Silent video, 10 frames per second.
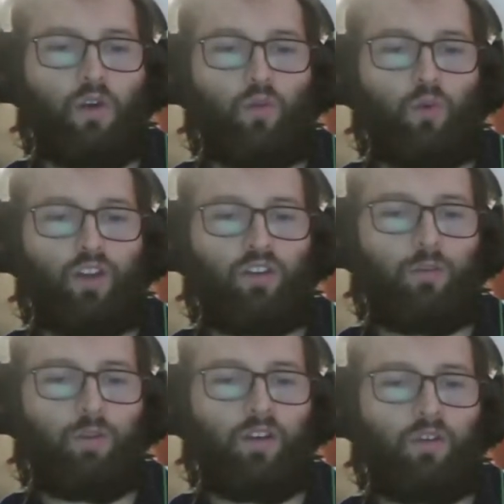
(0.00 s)
what
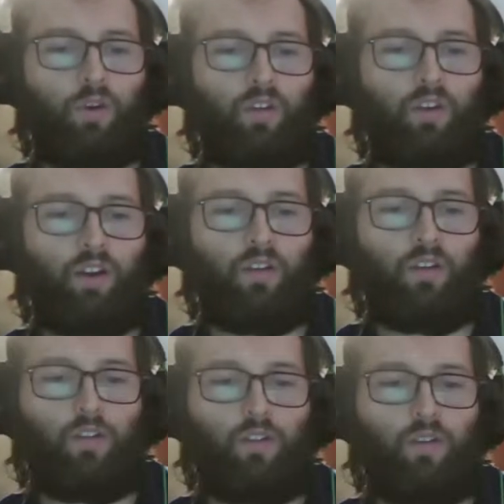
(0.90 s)
could be interesting
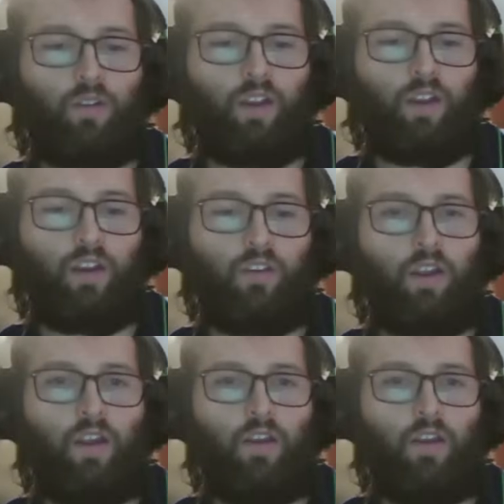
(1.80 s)
is you said it.